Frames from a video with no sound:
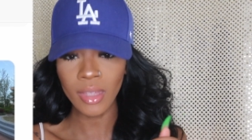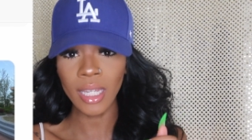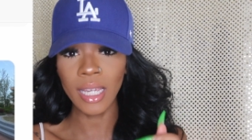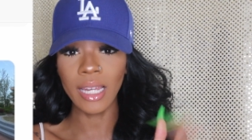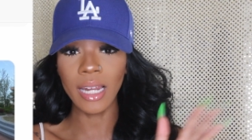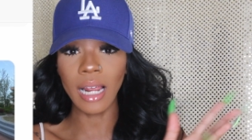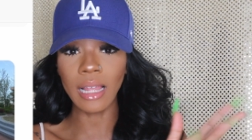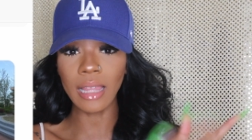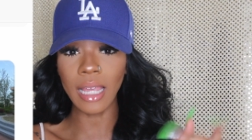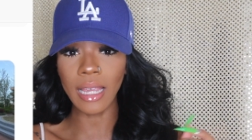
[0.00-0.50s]

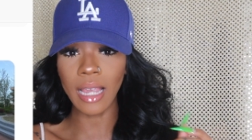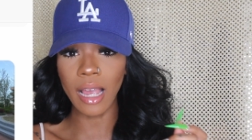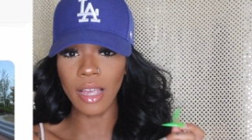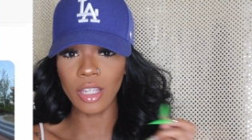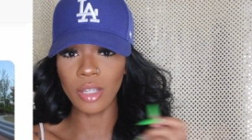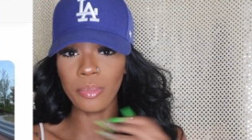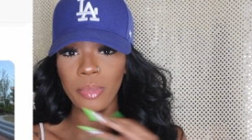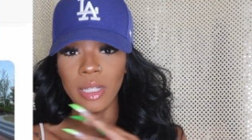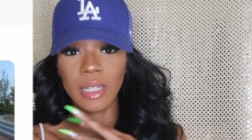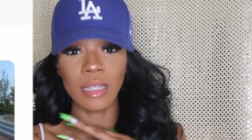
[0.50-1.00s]
And I like how
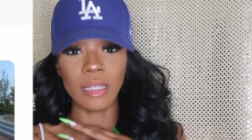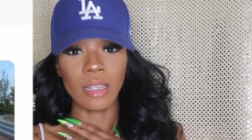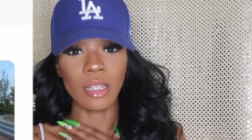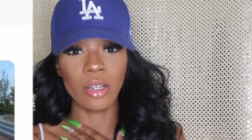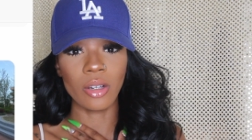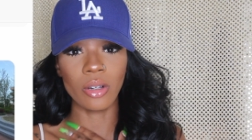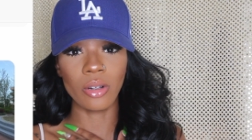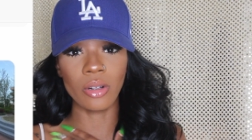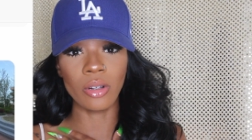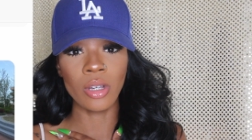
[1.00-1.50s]
you put the
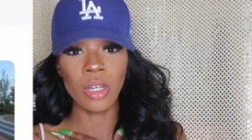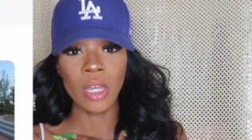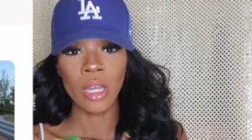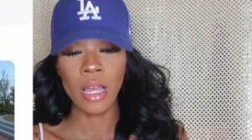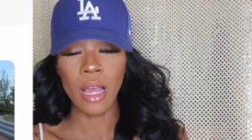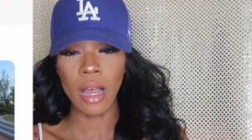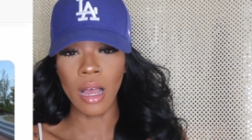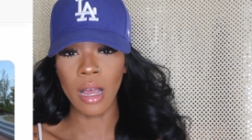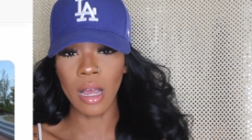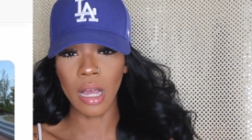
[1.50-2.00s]
little
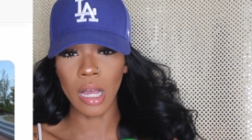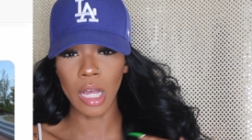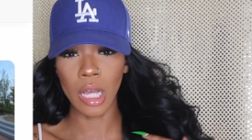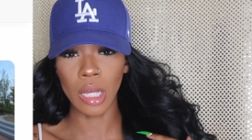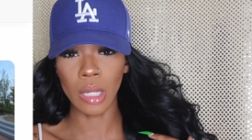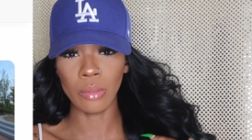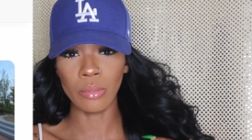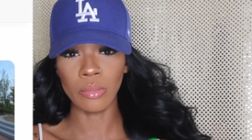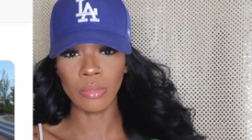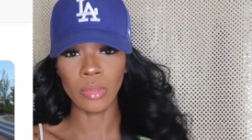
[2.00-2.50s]

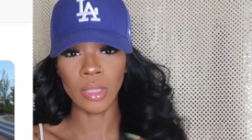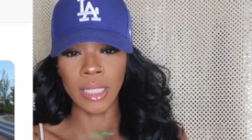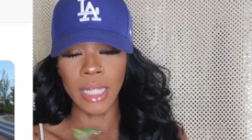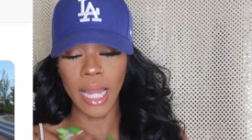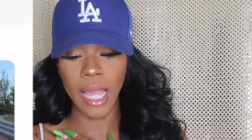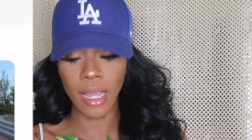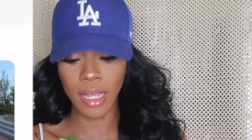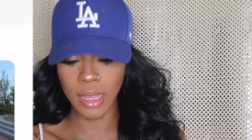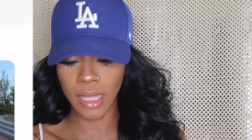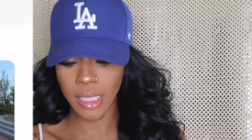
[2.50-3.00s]
um,
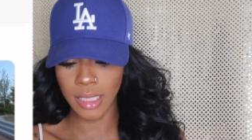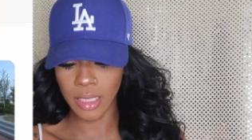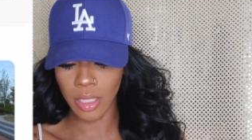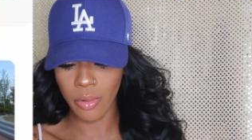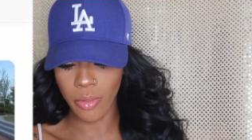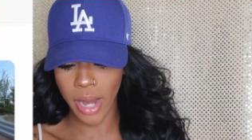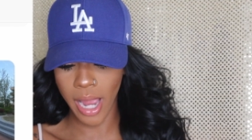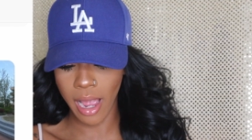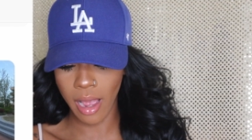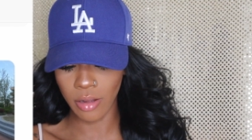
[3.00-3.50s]
necklace
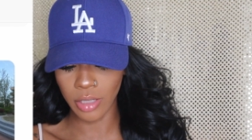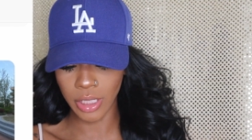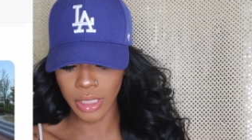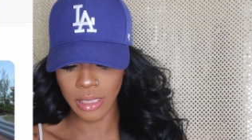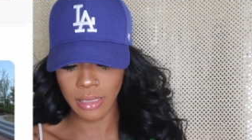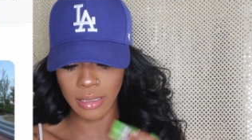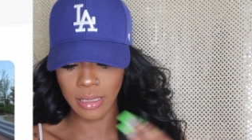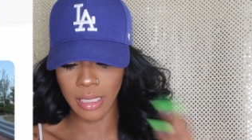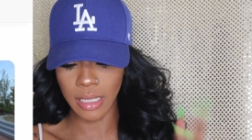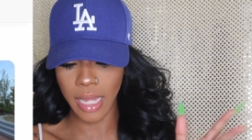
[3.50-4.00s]
around
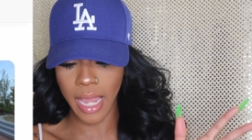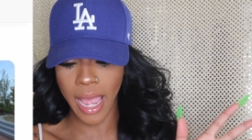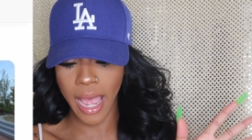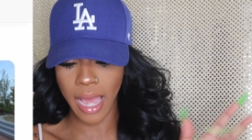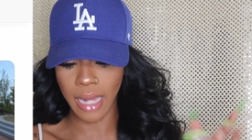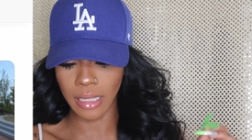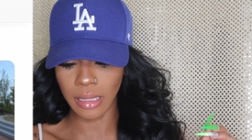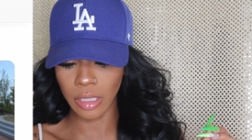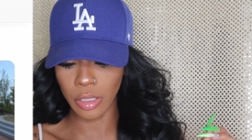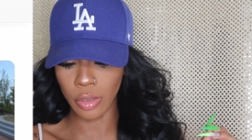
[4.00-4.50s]
just to
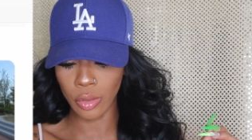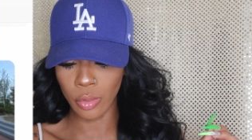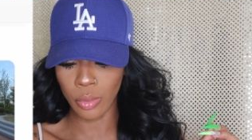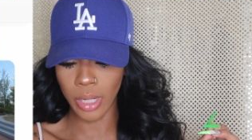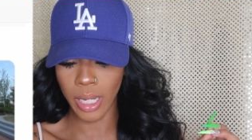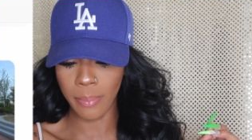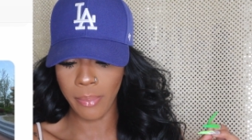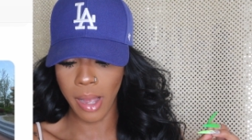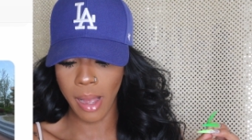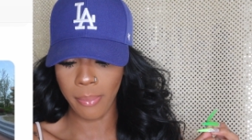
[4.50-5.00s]
add a little
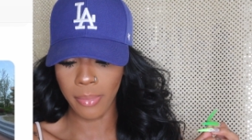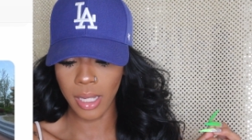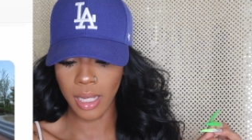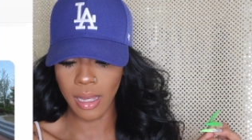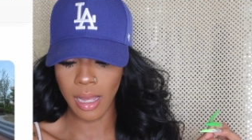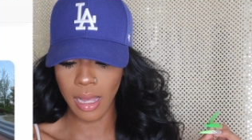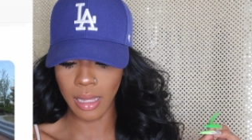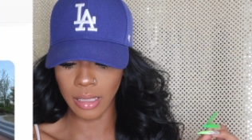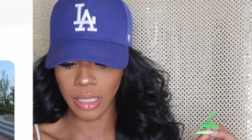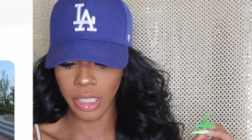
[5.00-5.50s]
quick pop of
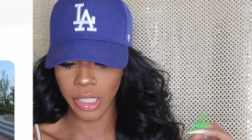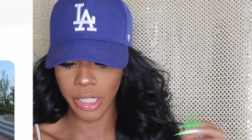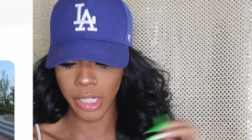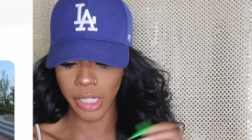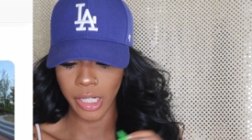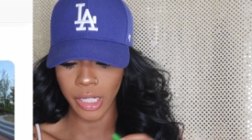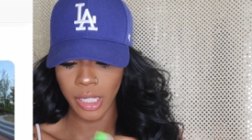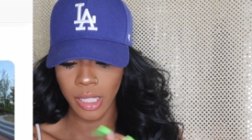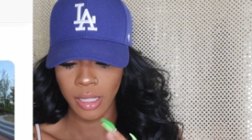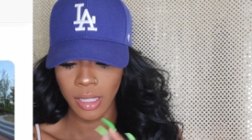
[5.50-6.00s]

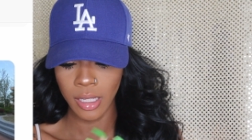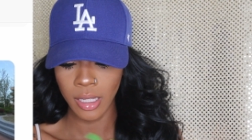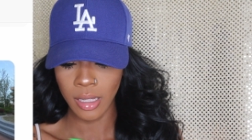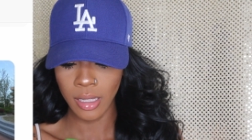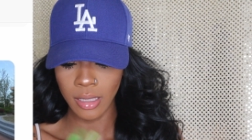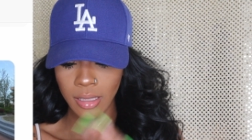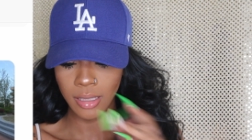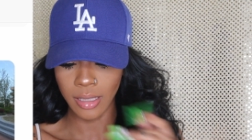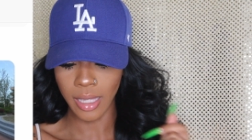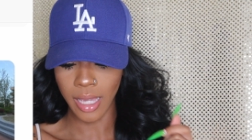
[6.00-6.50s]
color.
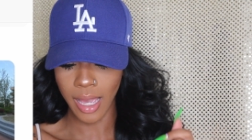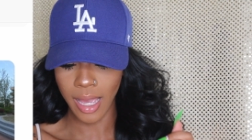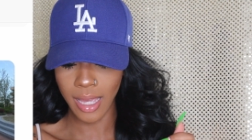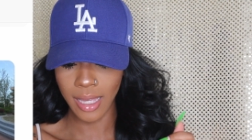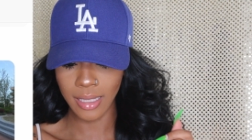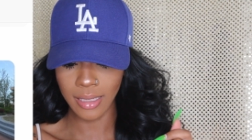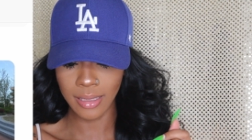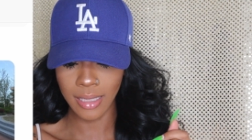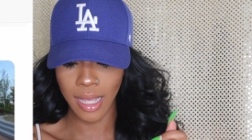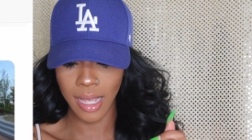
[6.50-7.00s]

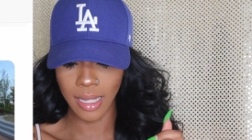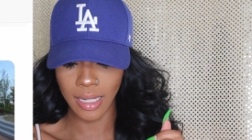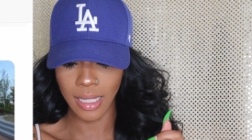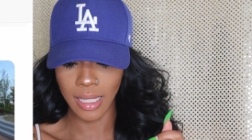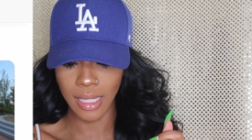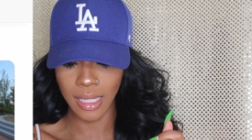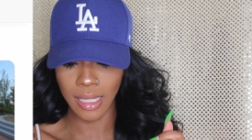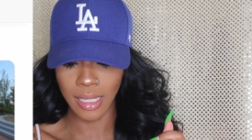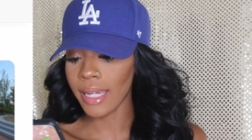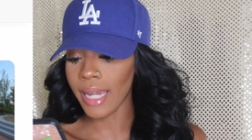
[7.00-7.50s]
Yes,
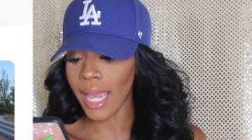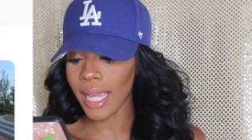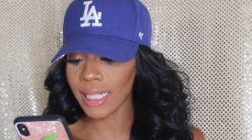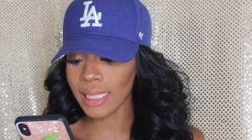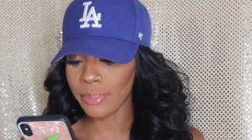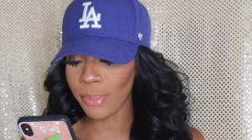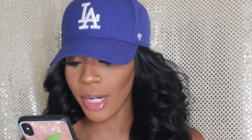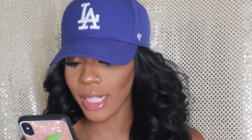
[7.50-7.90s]
honey. Next